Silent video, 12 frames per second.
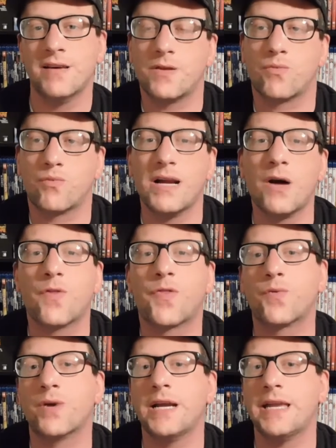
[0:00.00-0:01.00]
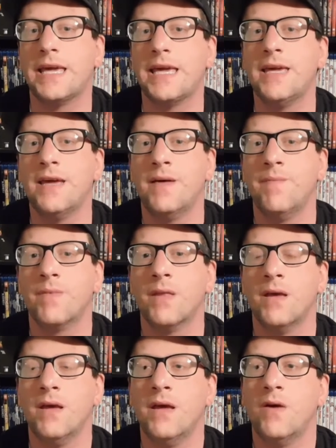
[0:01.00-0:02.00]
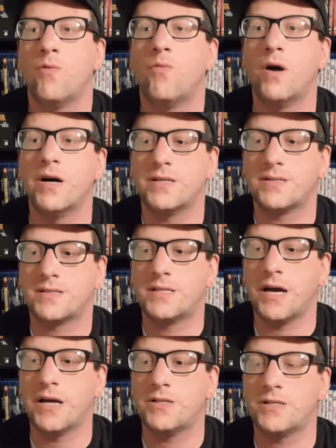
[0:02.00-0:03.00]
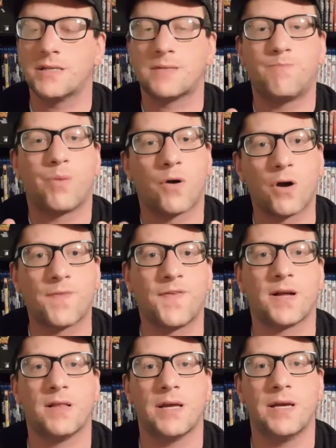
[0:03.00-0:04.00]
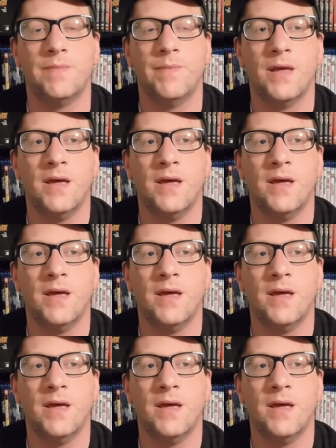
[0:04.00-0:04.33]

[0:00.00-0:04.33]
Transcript: the real three D was done just perfectly.